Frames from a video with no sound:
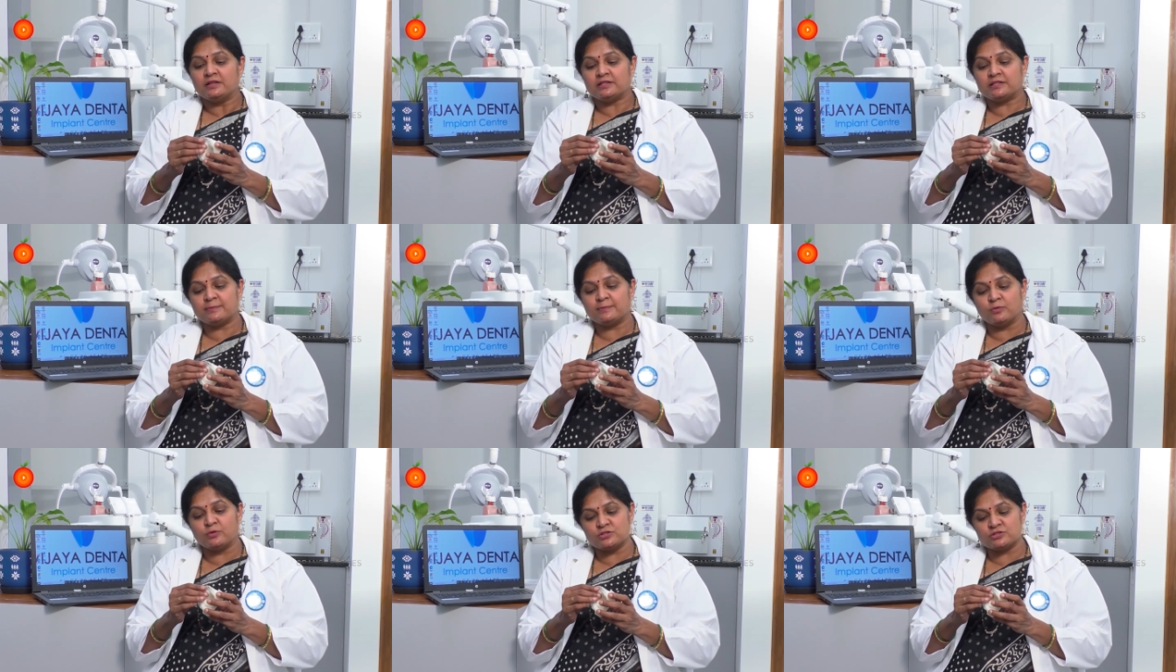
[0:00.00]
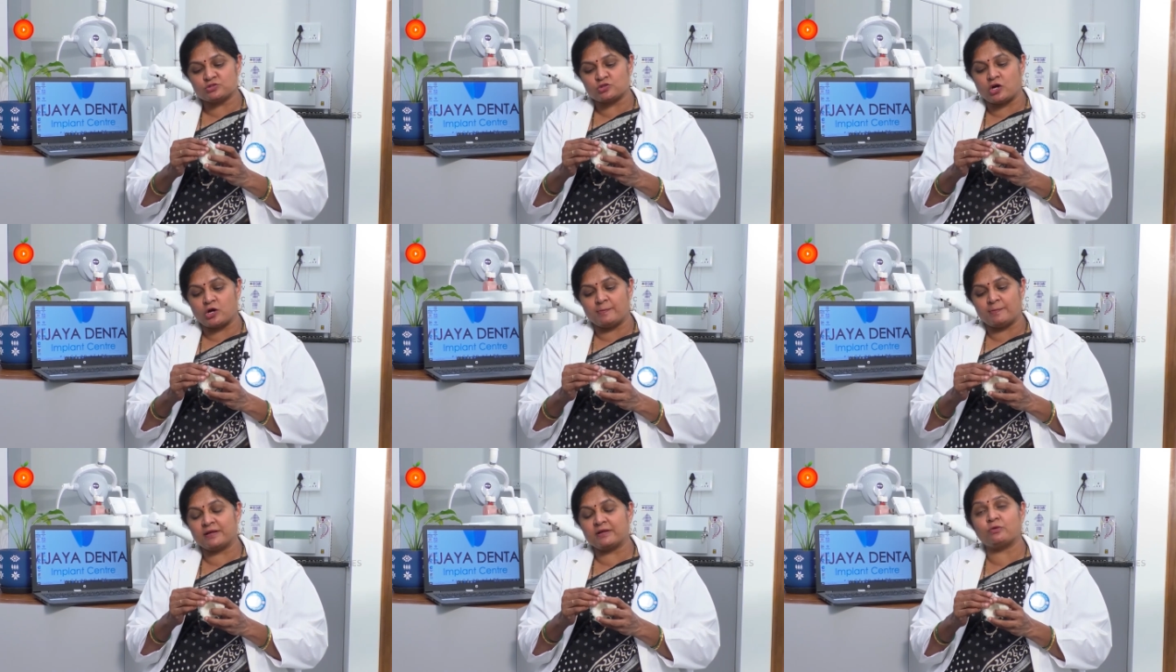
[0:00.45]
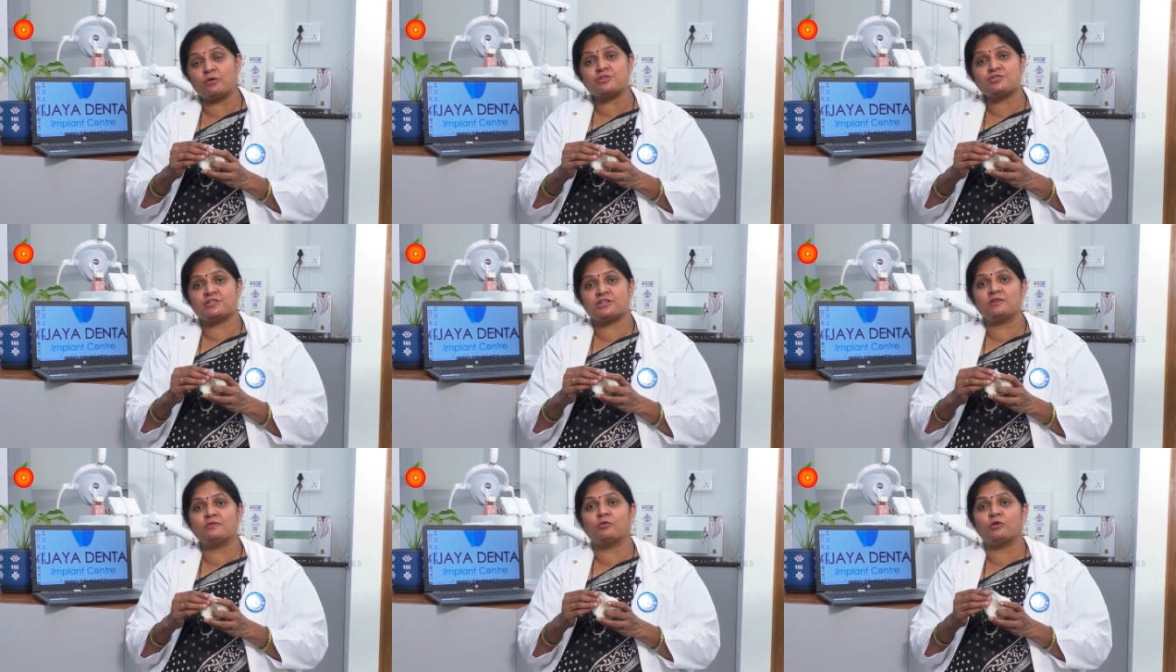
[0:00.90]
The most common
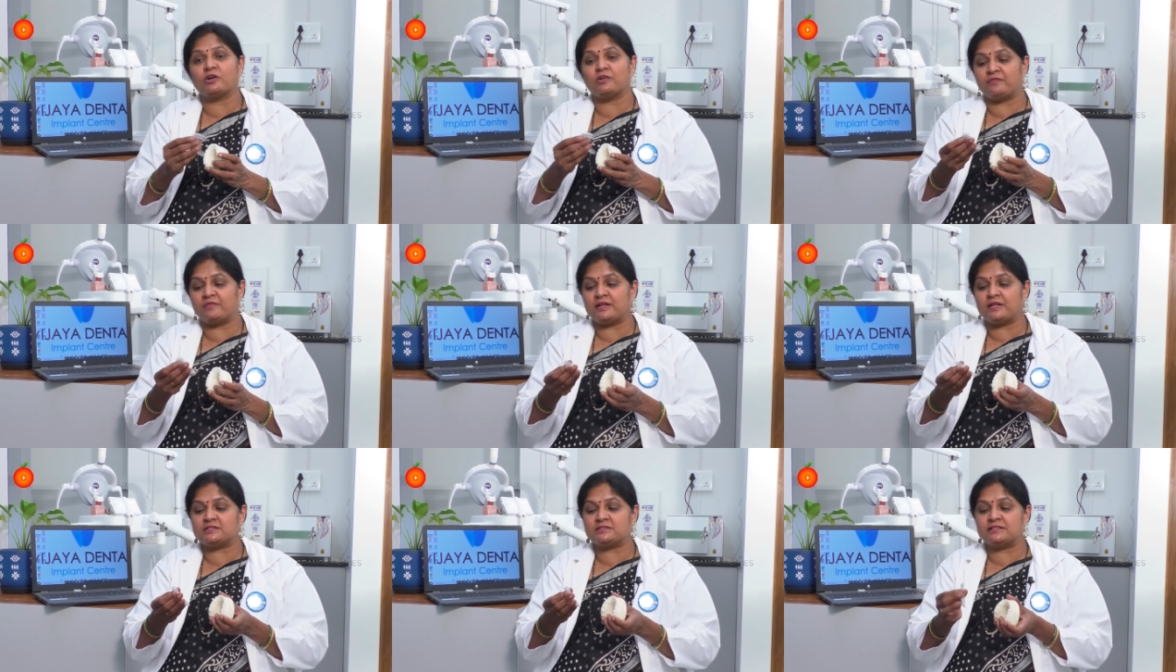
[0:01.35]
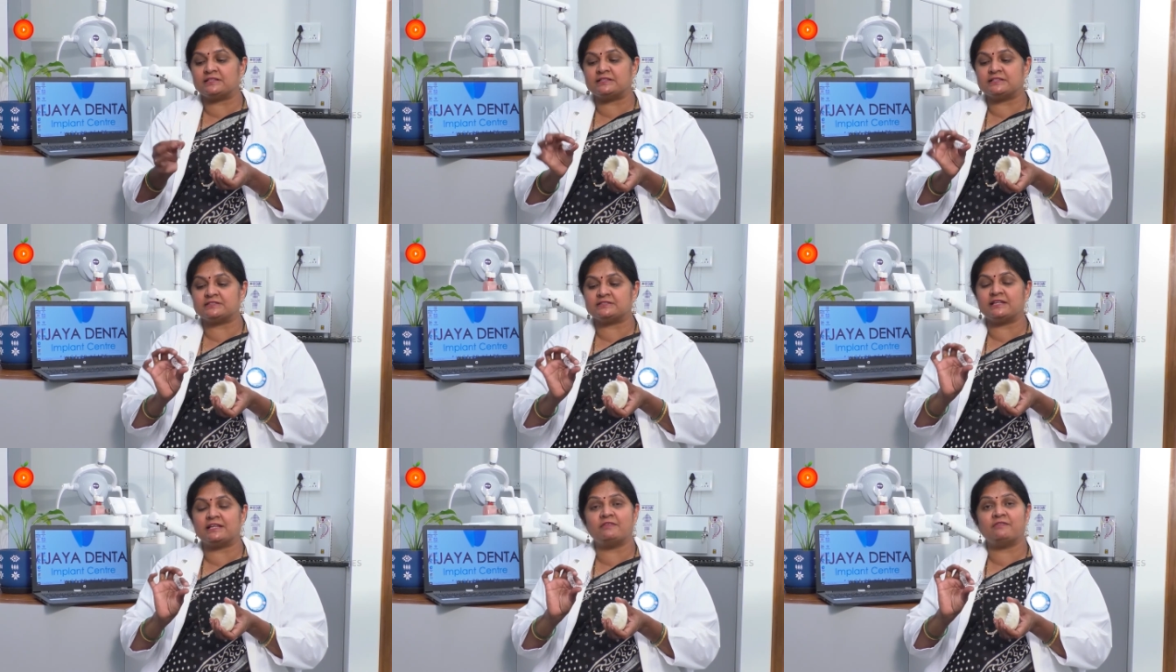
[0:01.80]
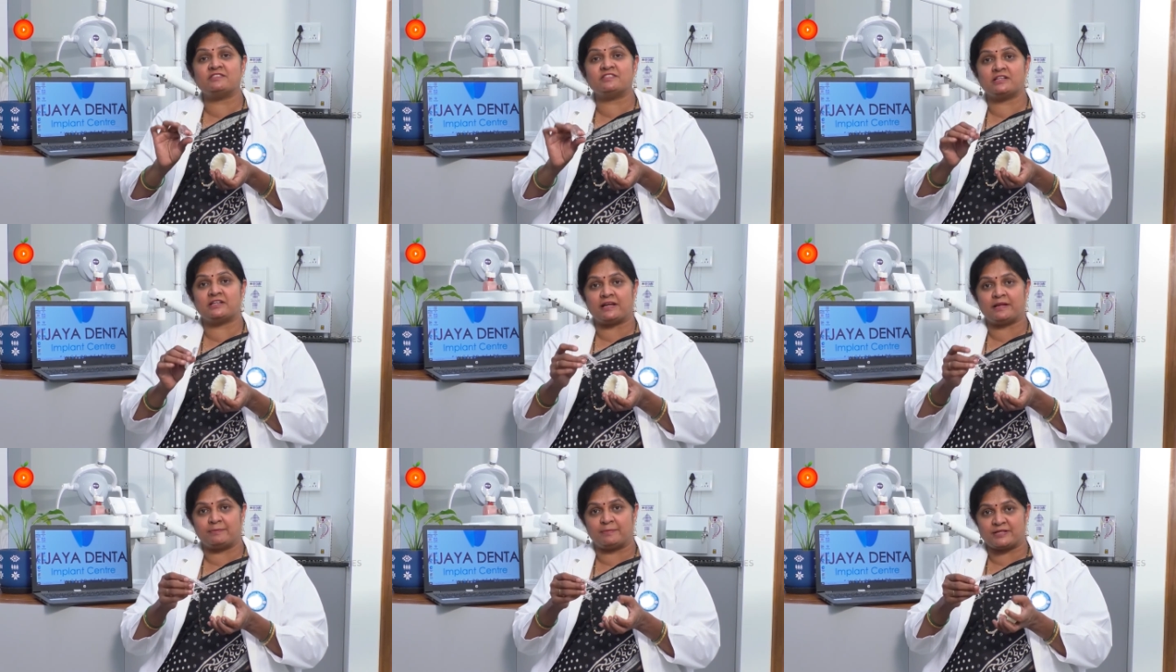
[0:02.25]
question would be, see this is the
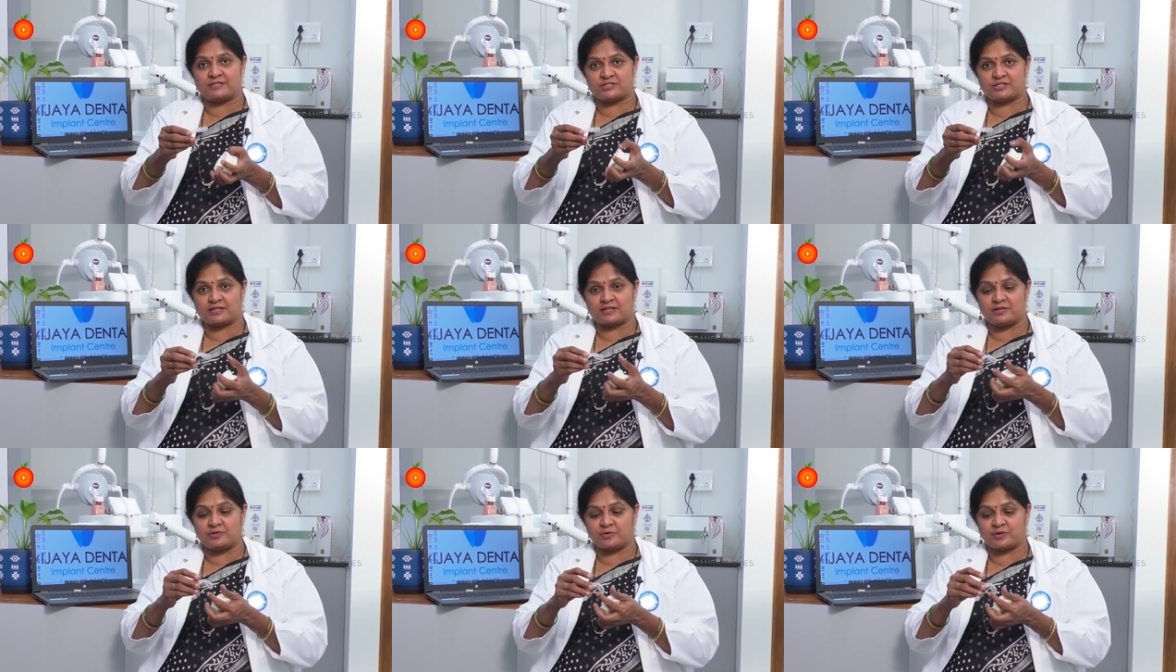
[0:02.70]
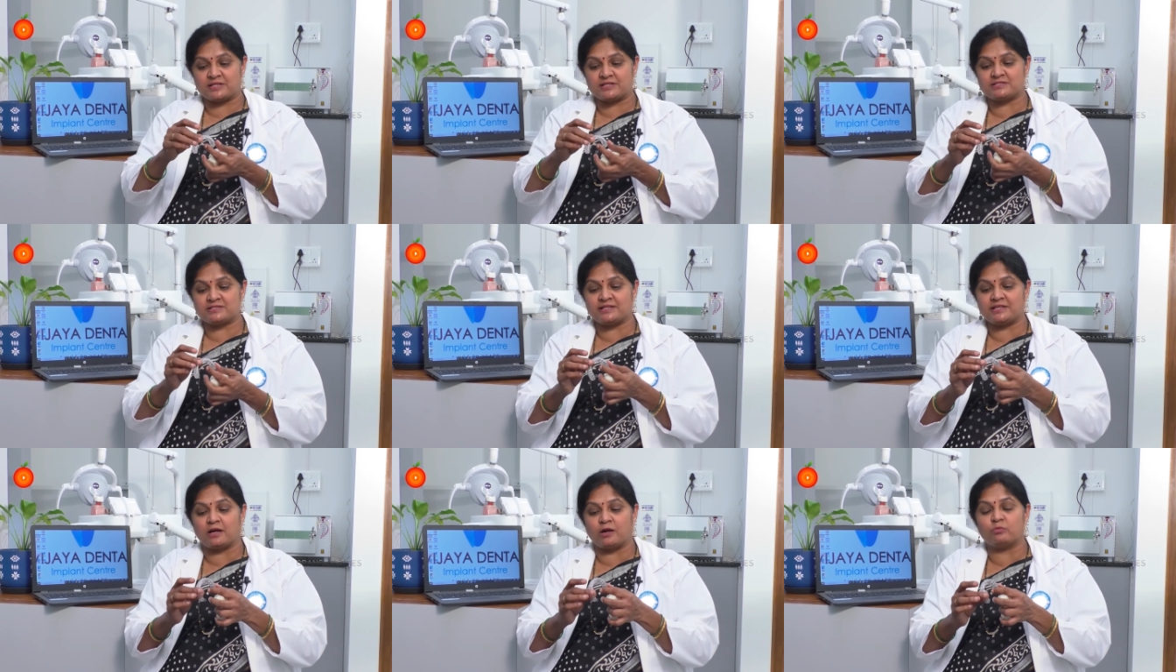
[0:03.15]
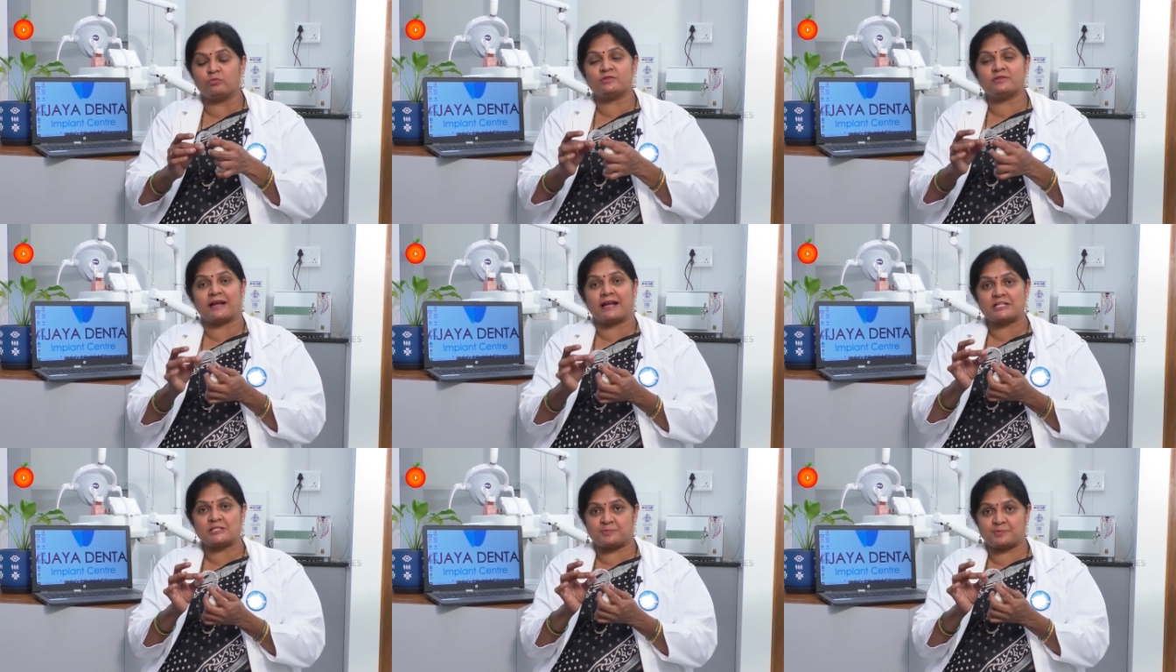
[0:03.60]
Invisalign basically, you can see how
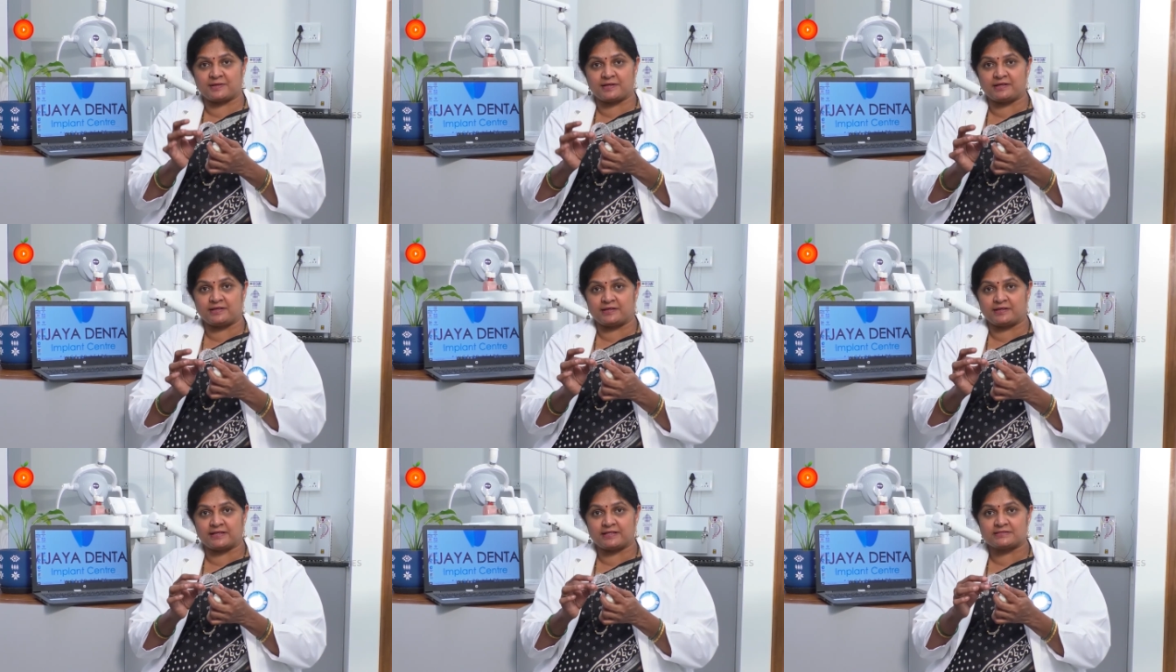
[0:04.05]
transparent it